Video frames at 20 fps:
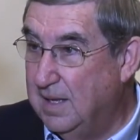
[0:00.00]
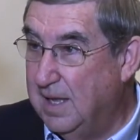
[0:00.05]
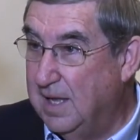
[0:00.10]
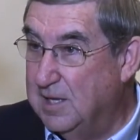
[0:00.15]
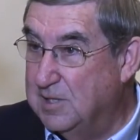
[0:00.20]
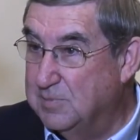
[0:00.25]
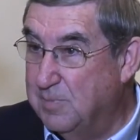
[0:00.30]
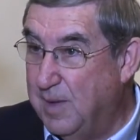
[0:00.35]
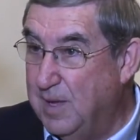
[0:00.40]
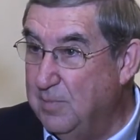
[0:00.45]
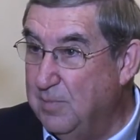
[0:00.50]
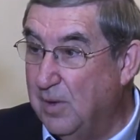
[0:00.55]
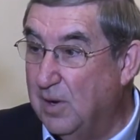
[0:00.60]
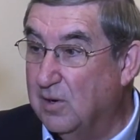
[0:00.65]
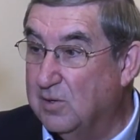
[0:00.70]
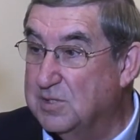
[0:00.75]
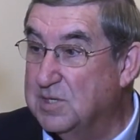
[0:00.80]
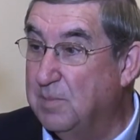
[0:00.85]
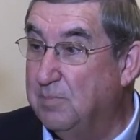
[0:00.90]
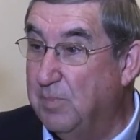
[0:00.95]
His people
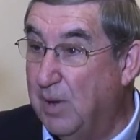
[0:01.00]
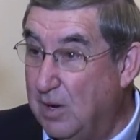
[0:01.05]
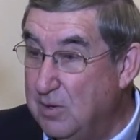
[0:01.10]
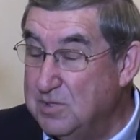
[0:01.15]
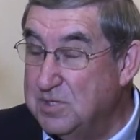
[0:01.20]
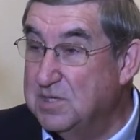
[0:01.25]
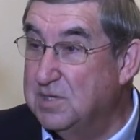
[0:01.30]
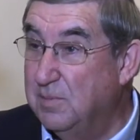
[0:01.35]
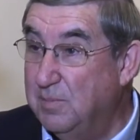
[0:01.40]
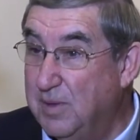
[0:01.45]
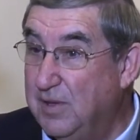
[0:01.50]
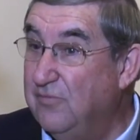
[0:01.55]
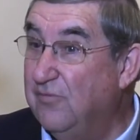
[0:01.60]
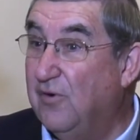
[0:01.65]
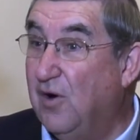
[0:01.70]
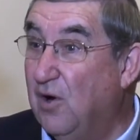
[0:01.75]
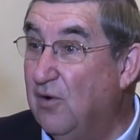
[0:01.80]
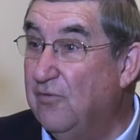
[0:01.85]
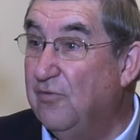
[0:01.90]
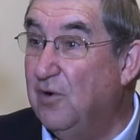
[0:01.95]
are supposed to be
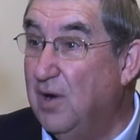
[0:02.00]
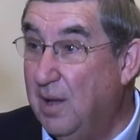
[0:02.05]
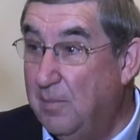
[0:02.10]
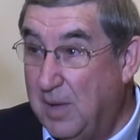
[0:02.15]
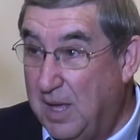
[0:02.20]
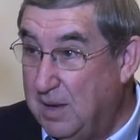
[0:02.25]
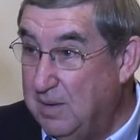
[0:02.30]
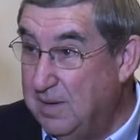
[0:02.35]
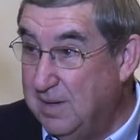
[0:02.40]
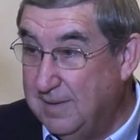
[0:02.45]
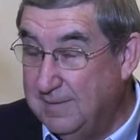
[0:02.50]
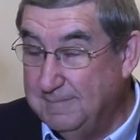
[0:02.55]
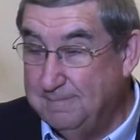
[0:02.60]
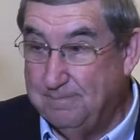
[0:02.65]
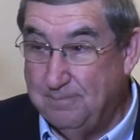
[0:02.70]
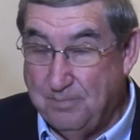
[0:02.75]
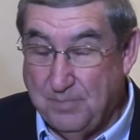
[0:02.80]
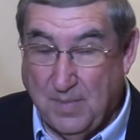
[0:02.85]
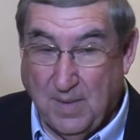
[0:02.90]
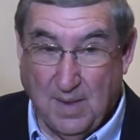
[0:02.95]
far from it.
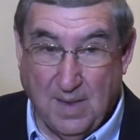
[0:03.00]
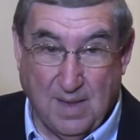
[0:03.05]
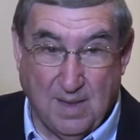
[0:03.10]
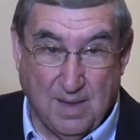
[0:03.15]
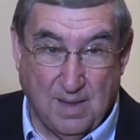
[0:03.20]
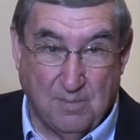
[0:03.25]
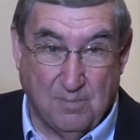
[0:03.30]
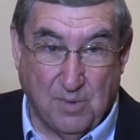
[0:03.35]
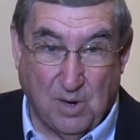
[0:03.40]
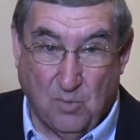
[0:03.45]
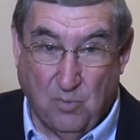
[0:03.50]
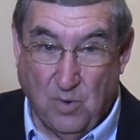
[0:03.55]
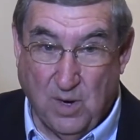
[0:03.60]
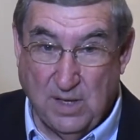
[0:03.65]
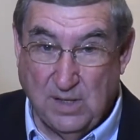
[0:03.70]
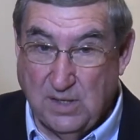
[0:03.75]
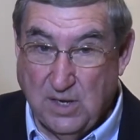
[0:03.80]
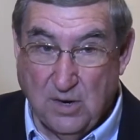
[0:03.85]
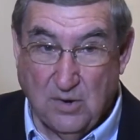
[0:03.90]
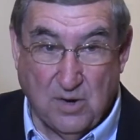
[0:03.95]
But
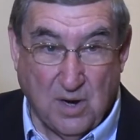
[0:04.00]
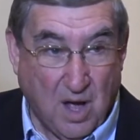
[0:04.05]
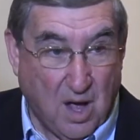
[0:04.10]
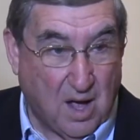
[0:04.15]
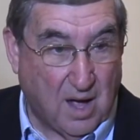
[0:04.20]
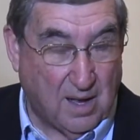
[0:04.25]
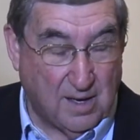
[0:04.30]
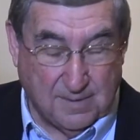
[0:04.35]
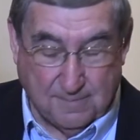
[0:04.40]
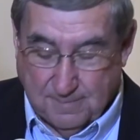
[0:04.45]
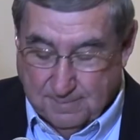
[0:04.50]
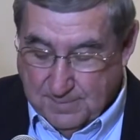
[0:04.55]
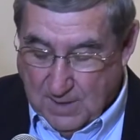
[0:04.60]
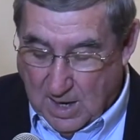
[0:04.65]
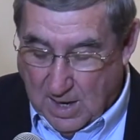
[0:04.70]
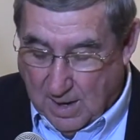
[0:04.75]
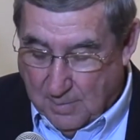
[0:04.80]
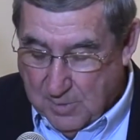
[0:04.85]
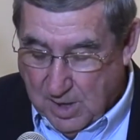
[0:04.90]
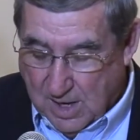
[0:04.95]
when they're not,
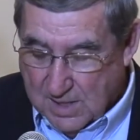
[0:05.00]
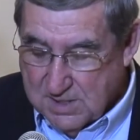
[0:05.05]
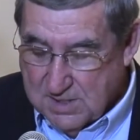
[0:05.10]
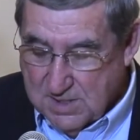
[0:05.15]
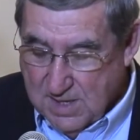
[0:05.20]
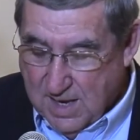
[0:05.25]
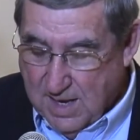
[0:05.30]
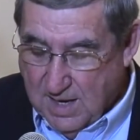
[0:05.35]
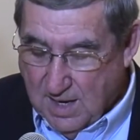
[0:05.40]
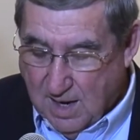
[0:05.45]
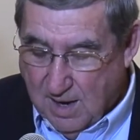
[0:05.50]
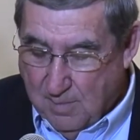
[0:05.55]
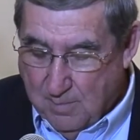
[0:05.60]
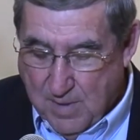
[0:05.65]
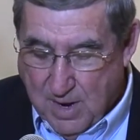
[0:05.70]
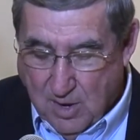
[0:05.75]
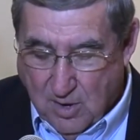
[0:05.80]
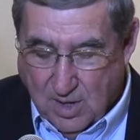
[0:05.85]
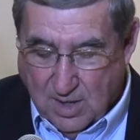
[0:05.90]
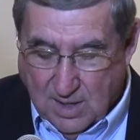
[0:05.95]
and I'm not saying
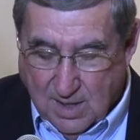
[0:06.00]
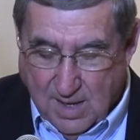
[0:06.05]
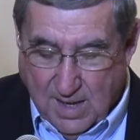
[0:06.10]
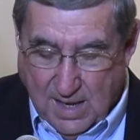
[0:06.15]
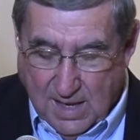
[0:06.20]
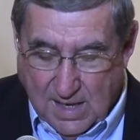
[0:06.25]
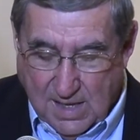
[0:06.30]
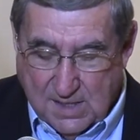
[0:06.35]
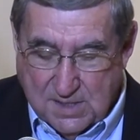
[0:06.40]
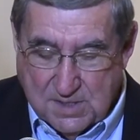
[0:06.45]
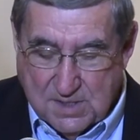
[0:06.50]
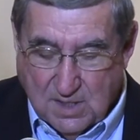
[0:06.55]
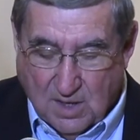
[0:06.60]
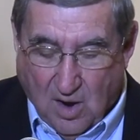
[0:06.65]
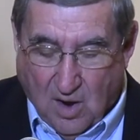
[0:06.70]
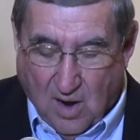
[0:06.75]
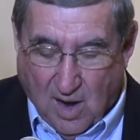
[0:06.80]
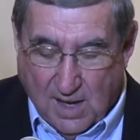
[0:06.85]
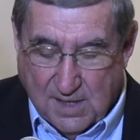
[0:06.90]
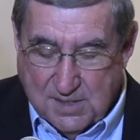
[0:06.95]
America is
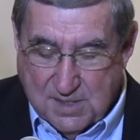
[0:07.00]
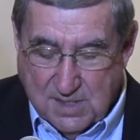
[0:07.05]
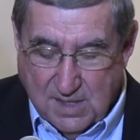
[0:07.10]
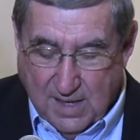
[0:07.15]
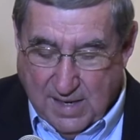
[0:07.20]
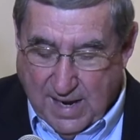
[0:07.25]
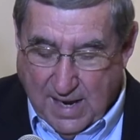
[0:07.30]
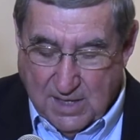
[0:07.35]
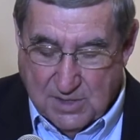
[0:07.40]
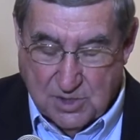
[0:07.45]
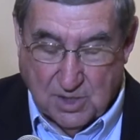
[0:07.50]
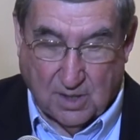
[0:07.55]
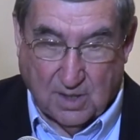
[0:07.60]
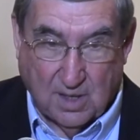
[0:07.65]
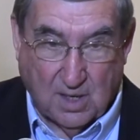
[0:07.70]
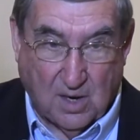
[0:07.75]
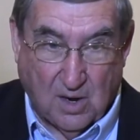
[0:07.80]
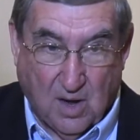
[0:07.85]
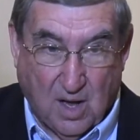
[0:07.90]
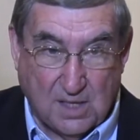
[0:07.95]
God's nation,
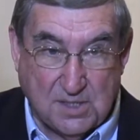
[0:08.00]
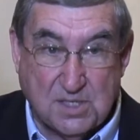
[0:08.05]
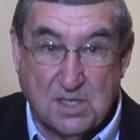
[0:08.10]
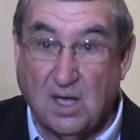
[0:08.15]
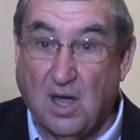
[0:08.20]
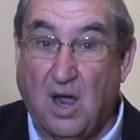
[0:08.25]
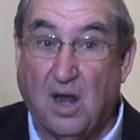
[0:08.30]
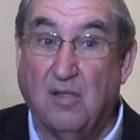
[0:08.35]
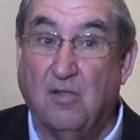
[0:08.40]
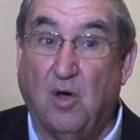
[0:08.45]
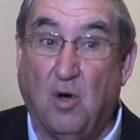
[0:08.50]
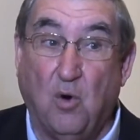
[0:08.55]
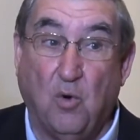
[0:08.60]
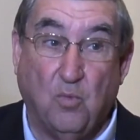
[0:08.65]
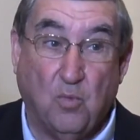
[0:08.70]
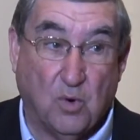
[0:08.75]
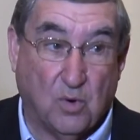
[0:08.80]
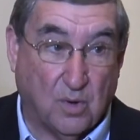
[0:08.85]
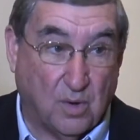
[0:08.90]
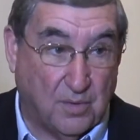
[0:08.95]
God's the God of the whole
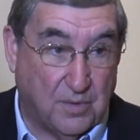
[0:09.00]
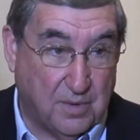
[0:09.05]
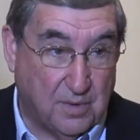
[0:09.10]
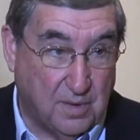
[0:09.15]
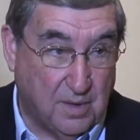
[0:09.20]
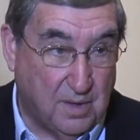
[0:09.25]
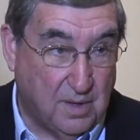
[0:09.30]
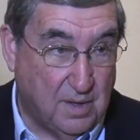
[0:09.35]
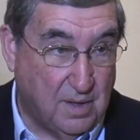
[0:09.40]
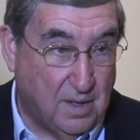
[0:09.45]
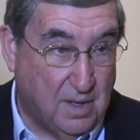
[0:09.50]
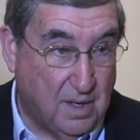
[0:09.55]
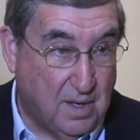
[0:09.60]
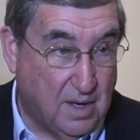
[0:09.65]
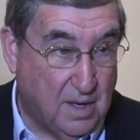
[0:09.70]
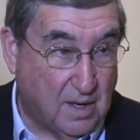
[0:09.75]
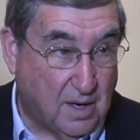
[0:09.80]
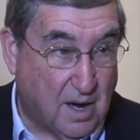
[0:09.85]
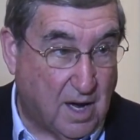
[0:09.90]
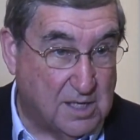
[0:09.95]
world.
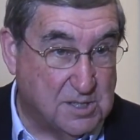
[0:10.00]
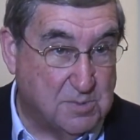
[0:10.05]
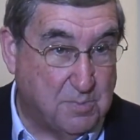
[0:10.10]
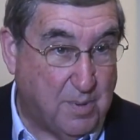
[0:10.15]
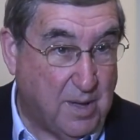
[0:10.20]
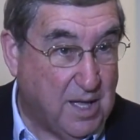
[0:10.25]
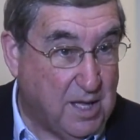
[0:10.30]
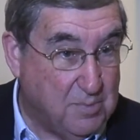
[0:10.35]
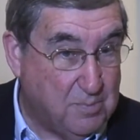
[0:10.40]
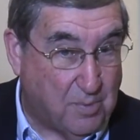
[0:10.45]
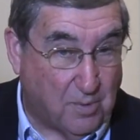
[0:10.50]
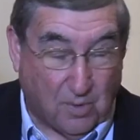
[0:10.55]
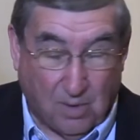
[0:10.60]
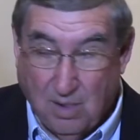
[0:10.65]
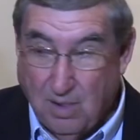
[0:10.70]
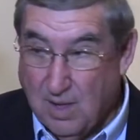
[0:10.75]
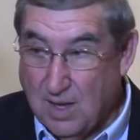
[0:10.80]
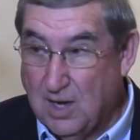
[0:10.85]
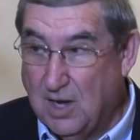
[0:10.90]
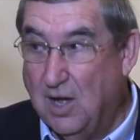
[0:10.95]
God's people
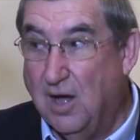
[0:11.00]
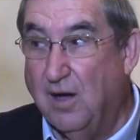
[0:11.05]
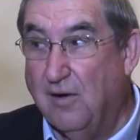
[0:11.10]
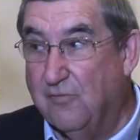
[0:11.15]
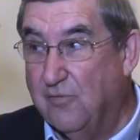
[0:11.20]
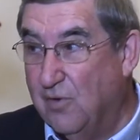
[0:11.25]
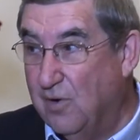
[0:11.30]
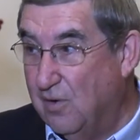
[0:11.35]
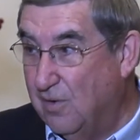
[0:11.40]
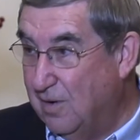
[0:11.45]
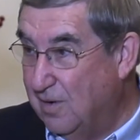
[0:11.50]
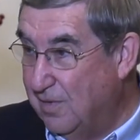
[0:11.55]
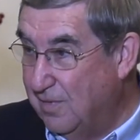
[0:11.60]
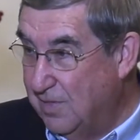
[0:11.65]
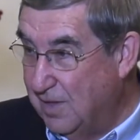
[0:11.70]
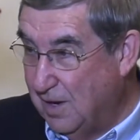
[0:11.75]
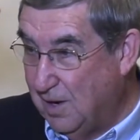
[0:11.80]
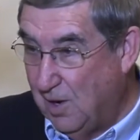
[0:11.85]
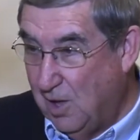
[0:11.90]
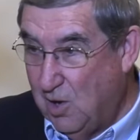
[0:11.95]
cover
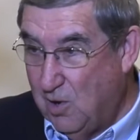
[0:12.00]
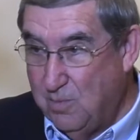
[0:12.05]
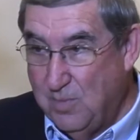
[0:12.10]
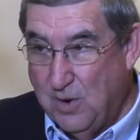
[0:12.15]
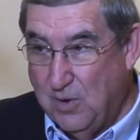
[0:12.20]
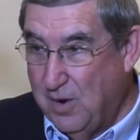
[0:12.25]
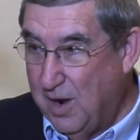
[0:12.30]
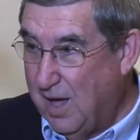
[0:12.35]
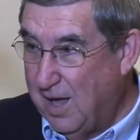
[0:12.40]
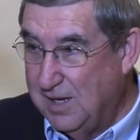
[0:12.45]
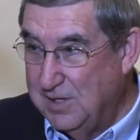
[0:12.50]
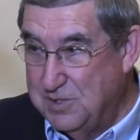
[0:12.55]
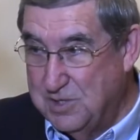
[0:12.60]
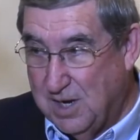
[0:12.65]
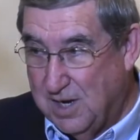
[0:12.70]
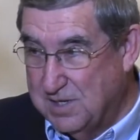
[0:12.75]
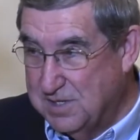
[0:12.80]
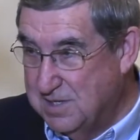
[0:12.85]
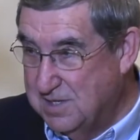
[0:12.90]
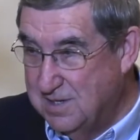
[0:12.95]
the globe. They're not
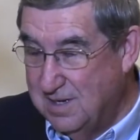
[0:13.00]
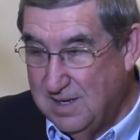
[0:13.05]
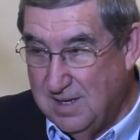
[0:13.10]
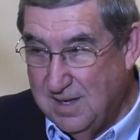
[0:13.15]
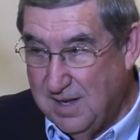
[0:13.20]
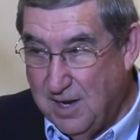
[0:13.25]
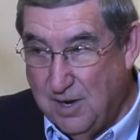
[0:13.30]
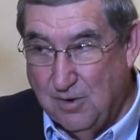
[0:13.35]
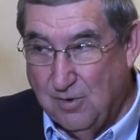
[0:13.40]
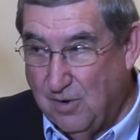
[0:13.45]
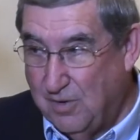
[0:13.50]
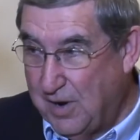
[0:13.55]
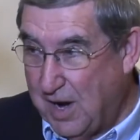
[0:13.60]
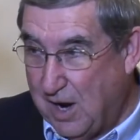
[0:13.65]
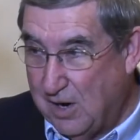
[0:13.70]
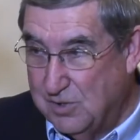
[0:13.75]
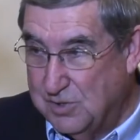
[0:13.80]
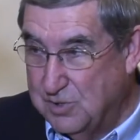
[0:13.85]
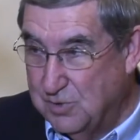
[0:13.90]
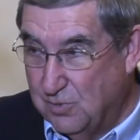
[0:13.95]
just here on
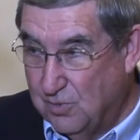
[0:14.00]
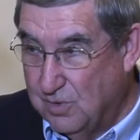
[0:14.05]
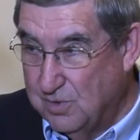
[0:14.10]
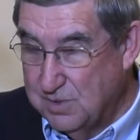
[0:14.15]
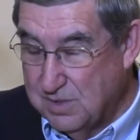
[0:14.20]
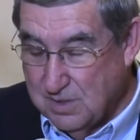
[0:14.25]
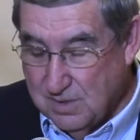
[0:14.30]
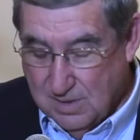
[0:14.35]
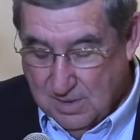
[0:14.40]
our shores.